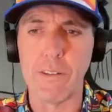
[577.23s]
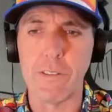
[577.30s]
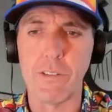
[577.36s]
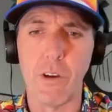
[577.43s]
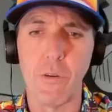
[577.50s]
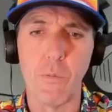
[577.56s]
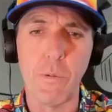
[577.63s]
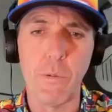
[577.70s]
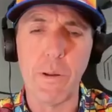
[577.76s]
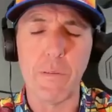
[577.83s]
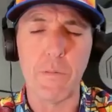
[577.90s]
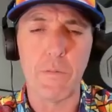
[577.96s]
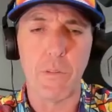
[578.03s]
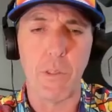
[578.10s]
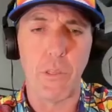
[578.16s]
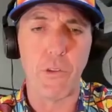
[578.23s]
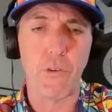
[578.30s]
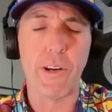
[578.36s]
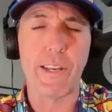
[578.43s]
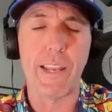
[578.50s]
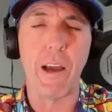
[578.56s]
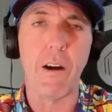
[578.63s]
So we went the three.
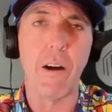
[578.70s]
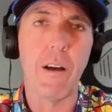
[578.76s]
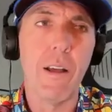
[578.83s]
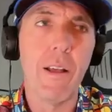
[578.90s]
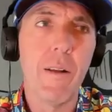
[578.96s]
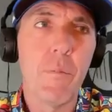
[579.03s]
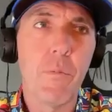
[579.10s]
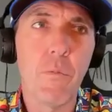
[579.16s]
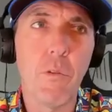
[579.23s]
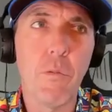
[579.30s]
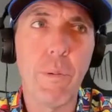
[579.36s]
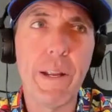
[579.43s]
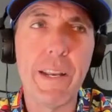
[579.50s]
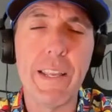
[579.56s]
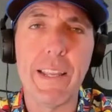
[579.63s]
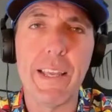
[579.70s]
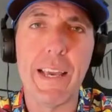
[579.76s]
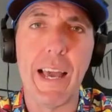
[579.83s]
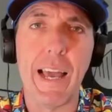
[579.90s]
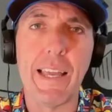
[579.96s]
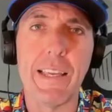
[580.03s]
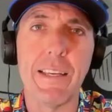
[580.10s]
Now we've been in here
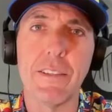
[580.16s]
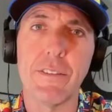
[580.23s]
8 years.